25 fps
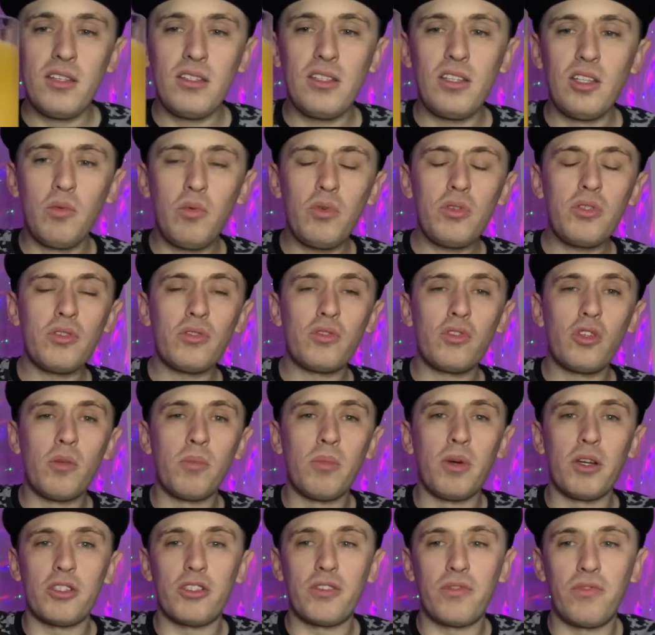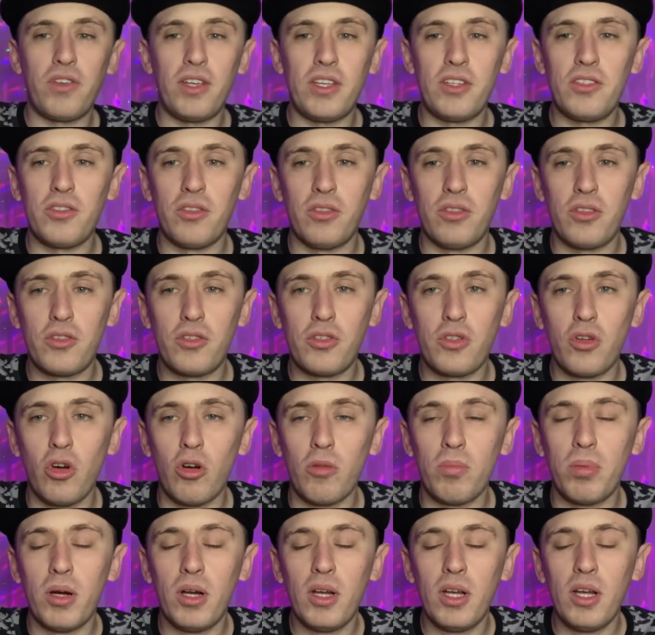So there wasn't too much fizz on the
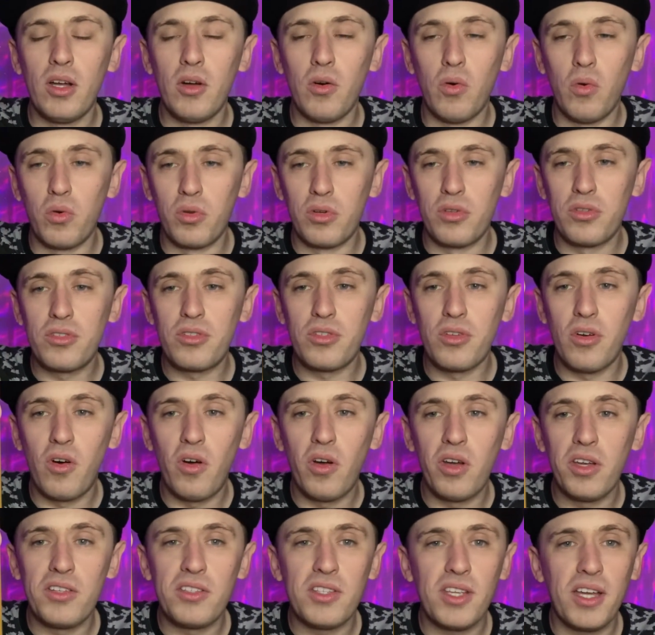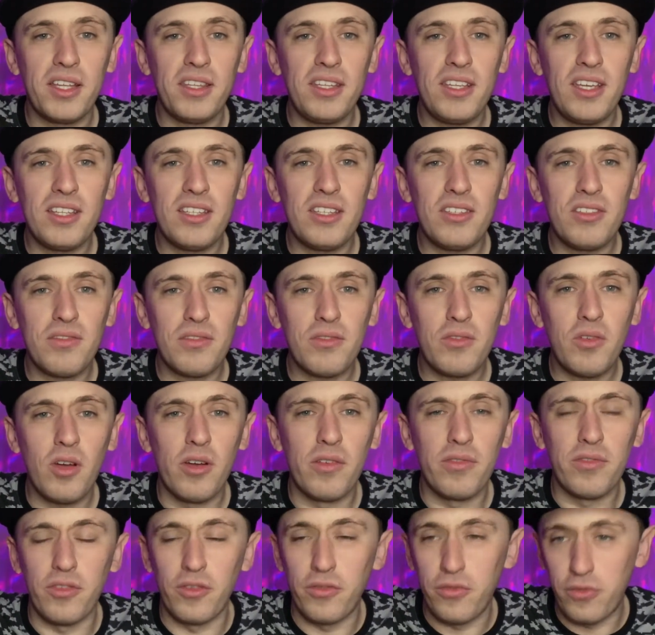top or the sides. And yeah, there's a,
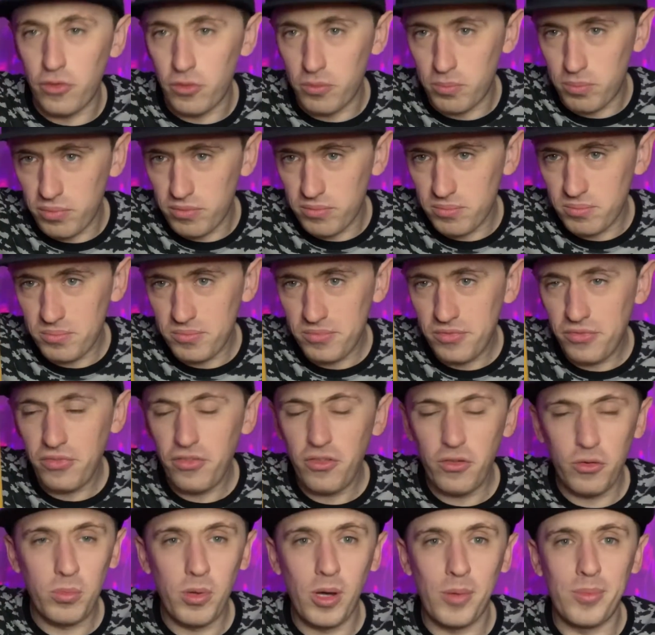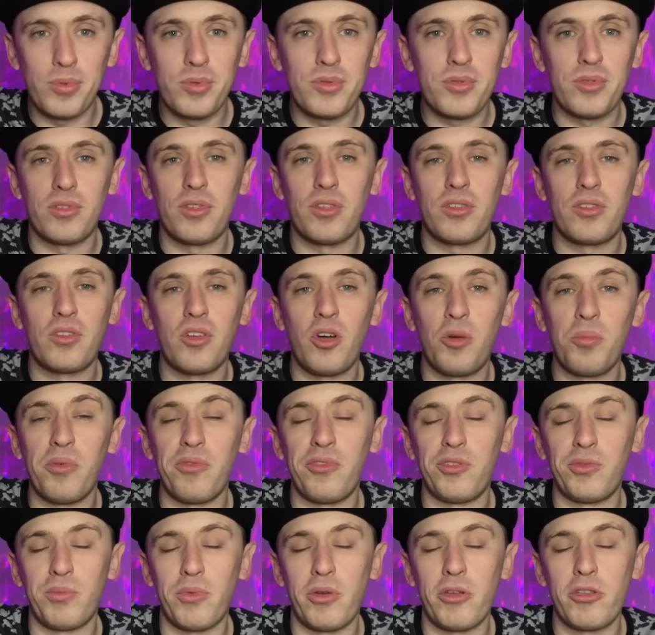a few, few, few bubbles on the side,
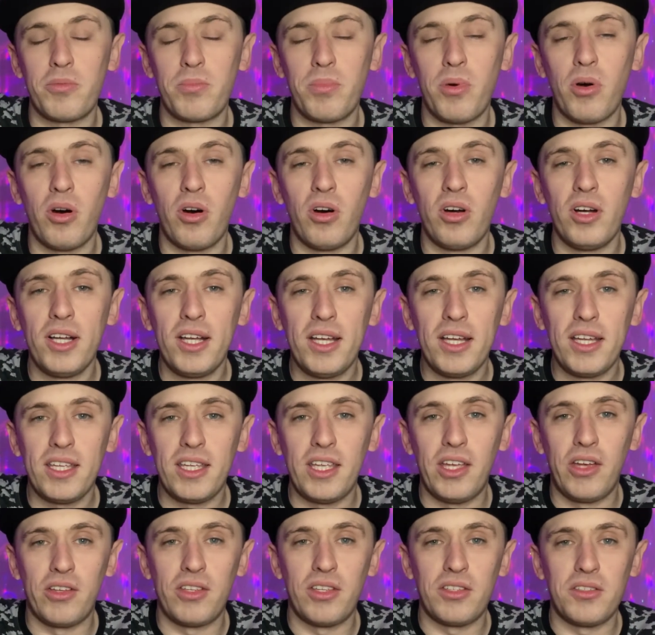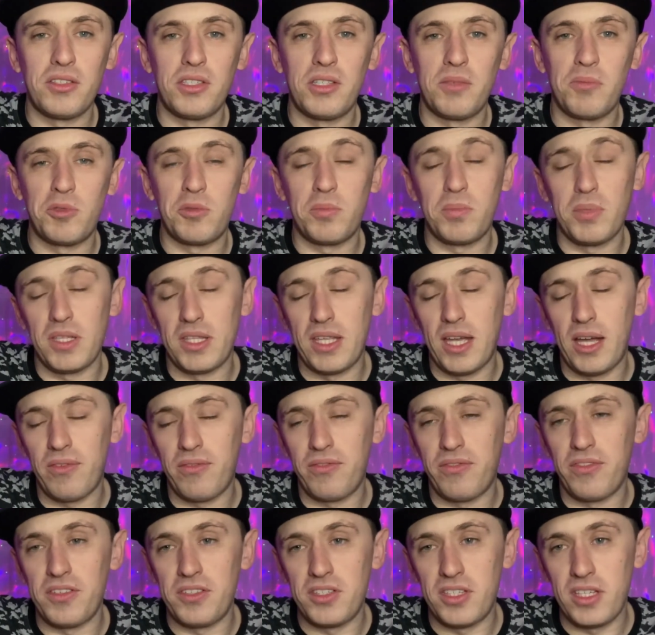but for the most part, yeah, it doesn't seem to be
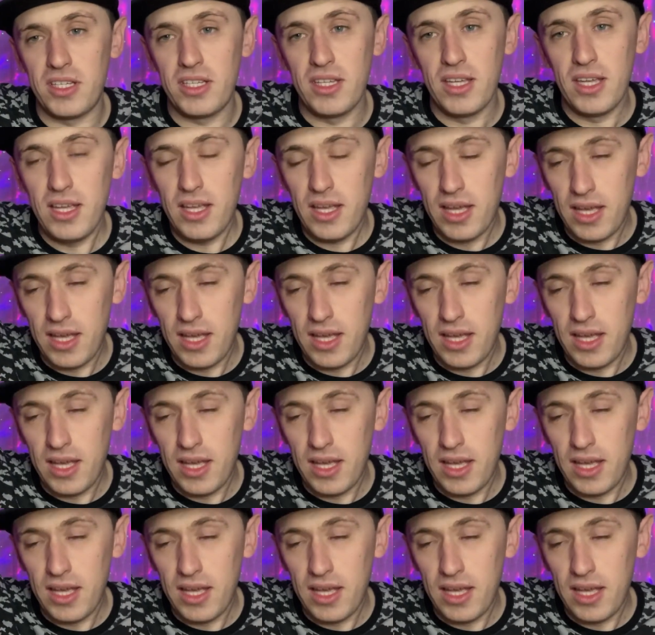that fizzy.